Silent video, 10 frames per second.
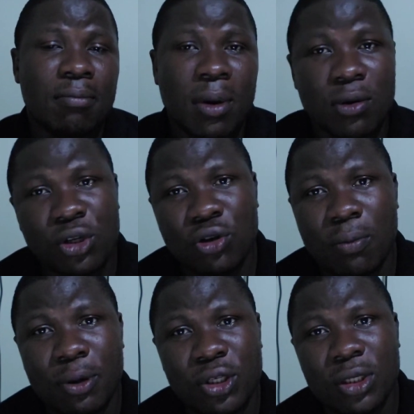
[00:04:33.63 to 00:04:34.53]

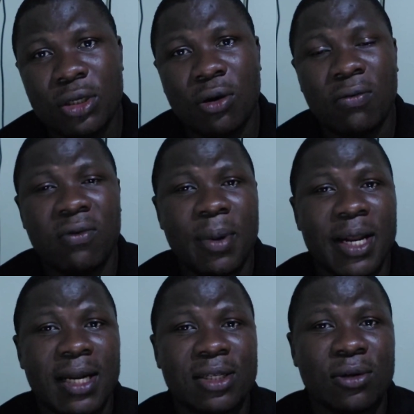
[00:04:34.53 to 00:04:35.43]
Mauricio Pochettino,
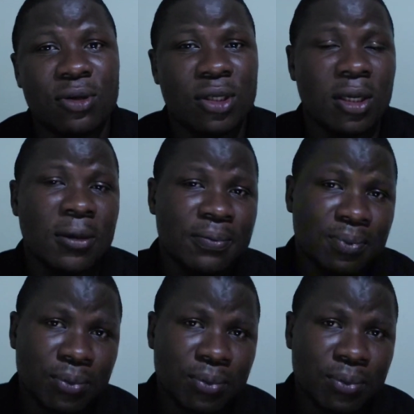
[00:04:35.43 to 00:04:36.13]
formerly at Chelsea